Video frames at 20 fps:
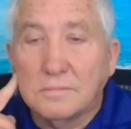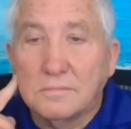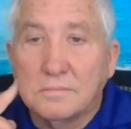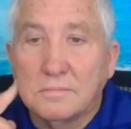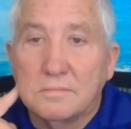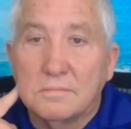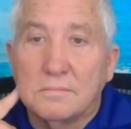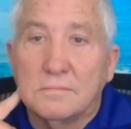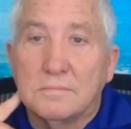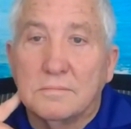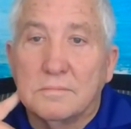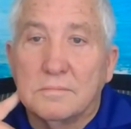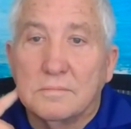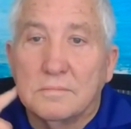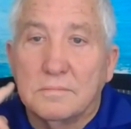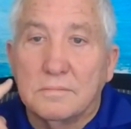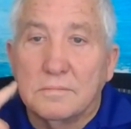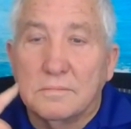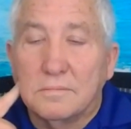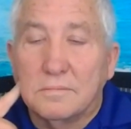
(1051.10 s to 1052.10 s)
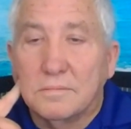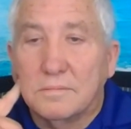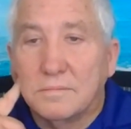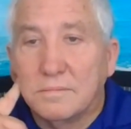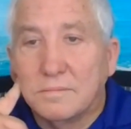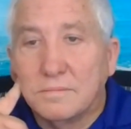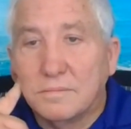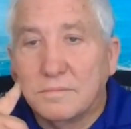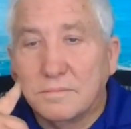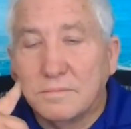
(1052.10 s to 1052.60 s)

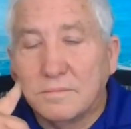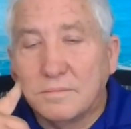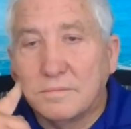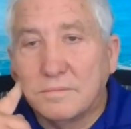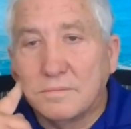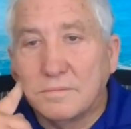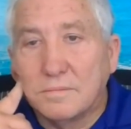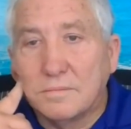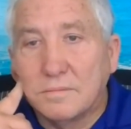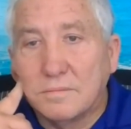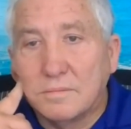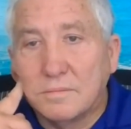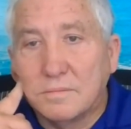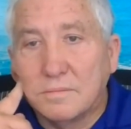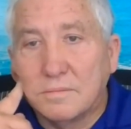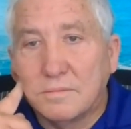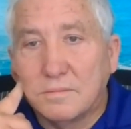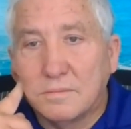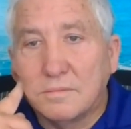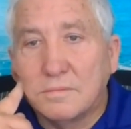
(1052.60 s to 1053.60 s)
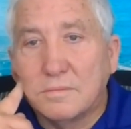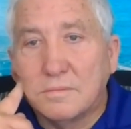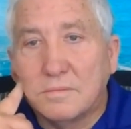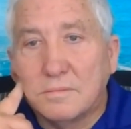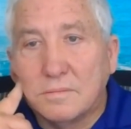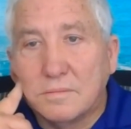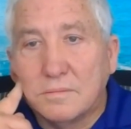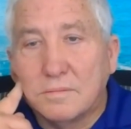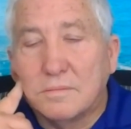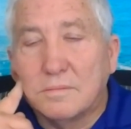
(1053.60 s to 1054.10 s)

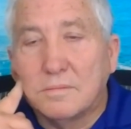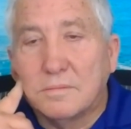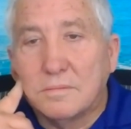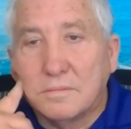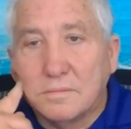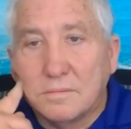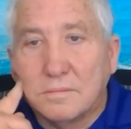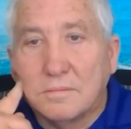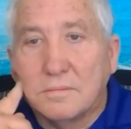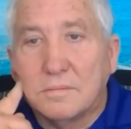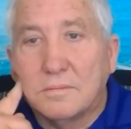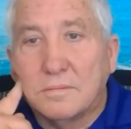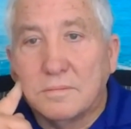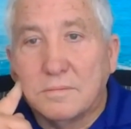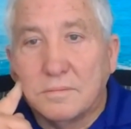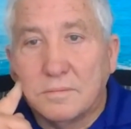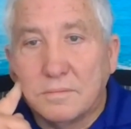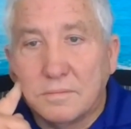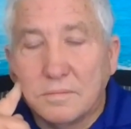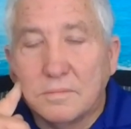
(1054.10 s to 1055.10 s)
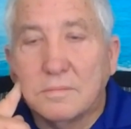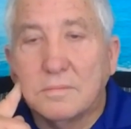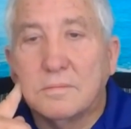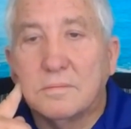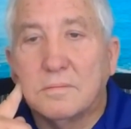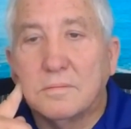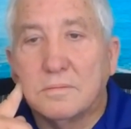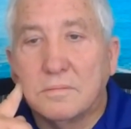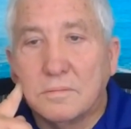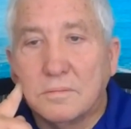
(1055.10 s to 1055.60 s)

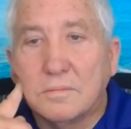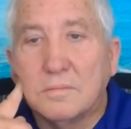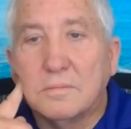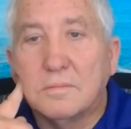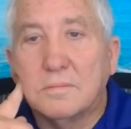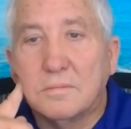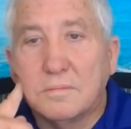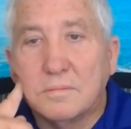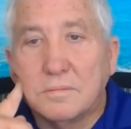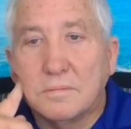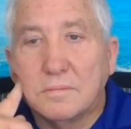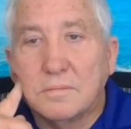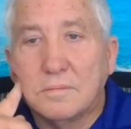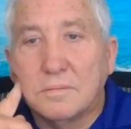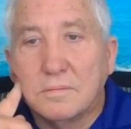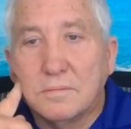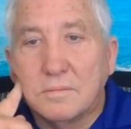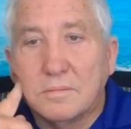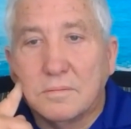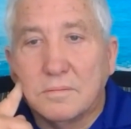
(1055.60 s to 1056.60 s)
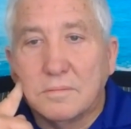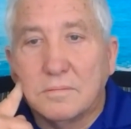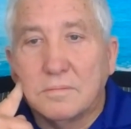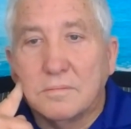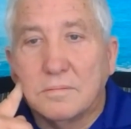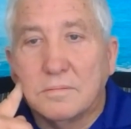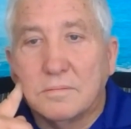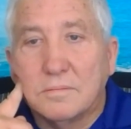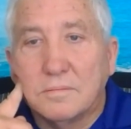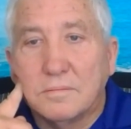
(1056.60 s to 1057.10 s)

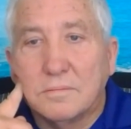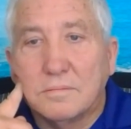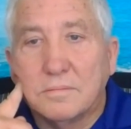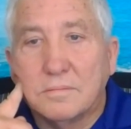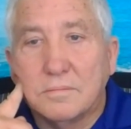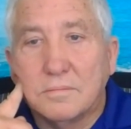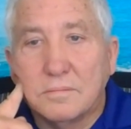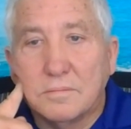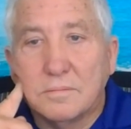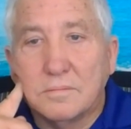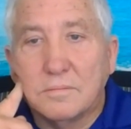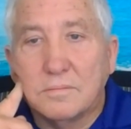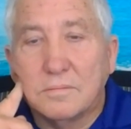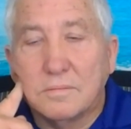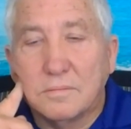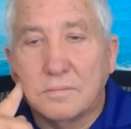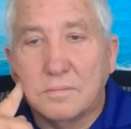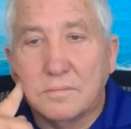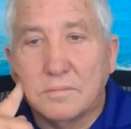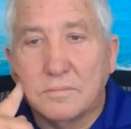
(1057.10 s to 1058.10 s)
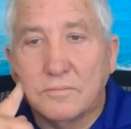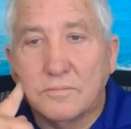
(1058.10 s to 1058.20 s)
[no speech]